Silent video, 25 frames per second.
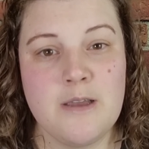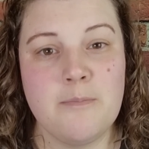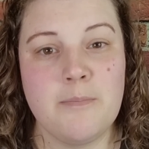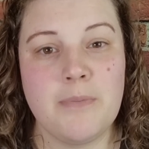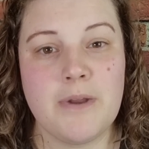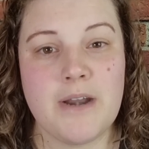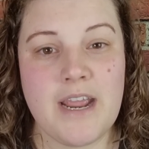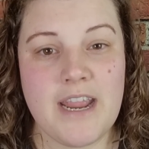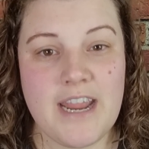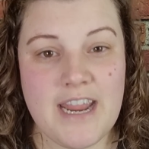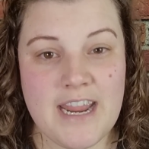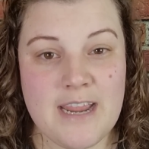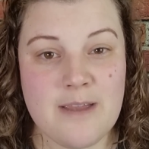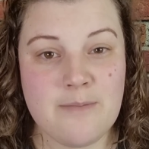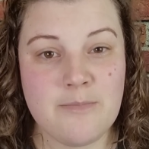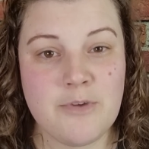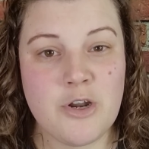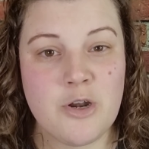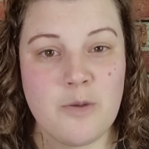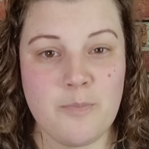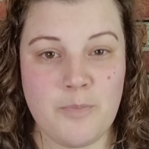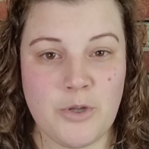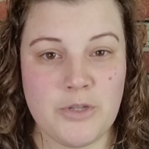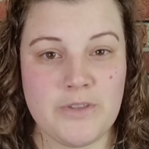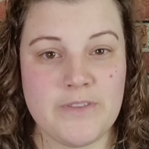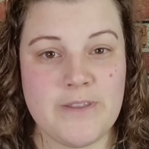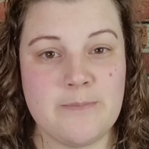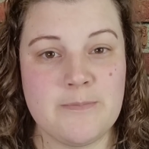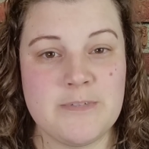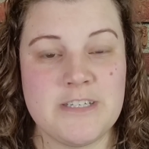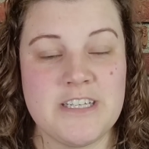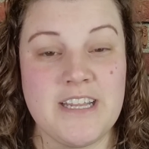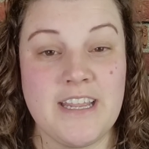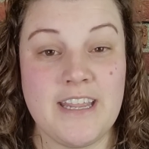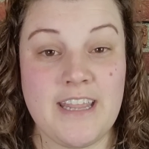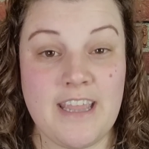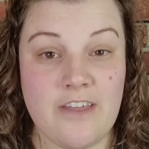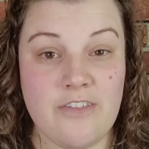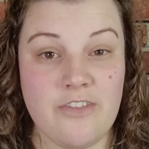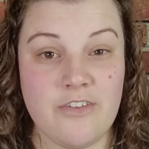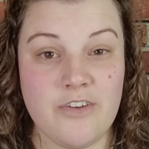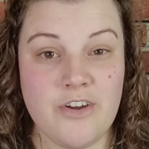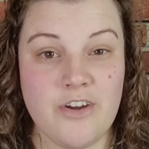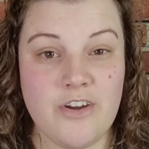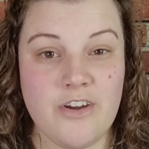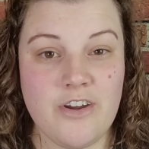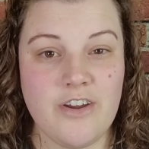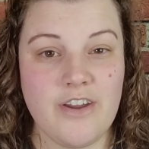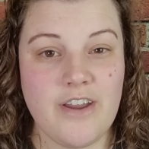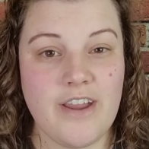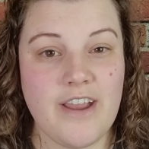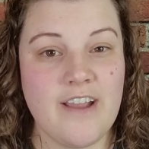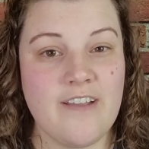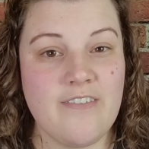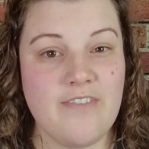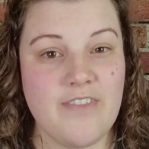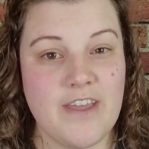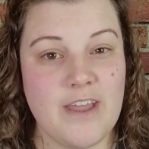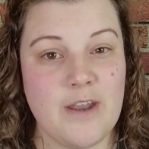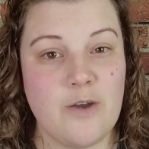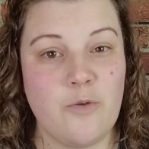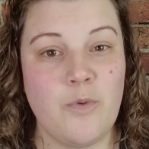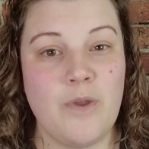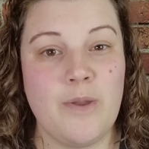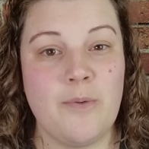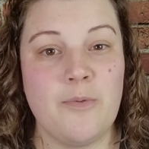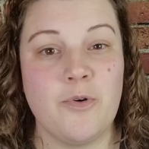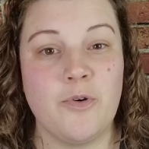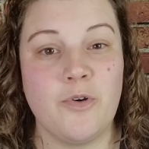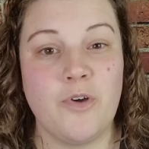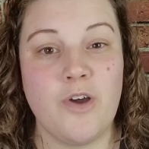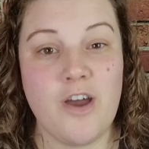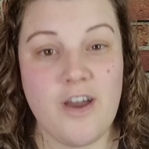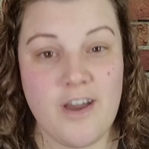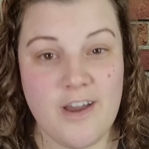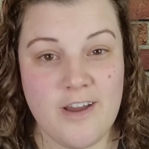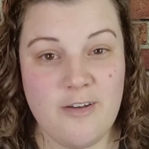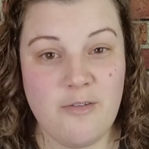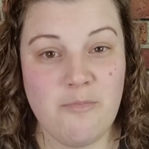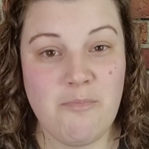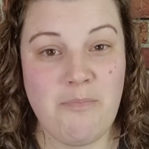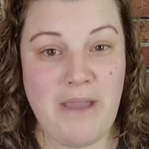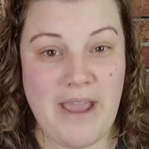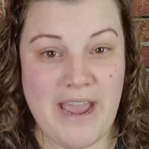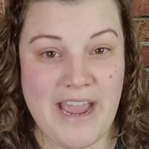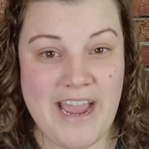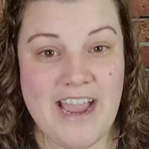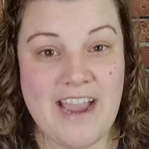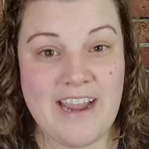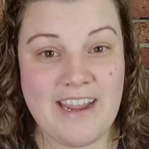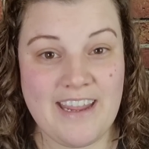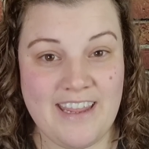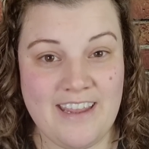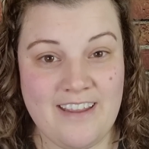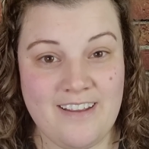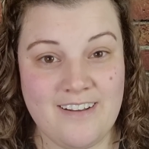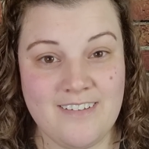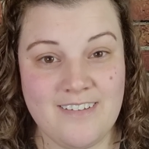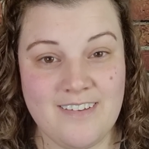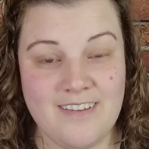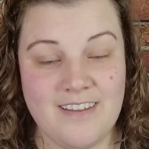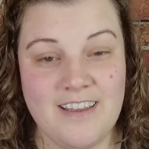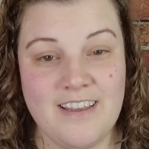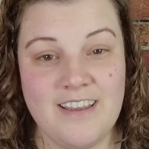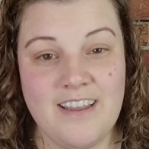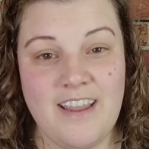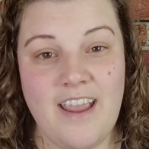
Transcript: but I am going to put them together and then we will unpack it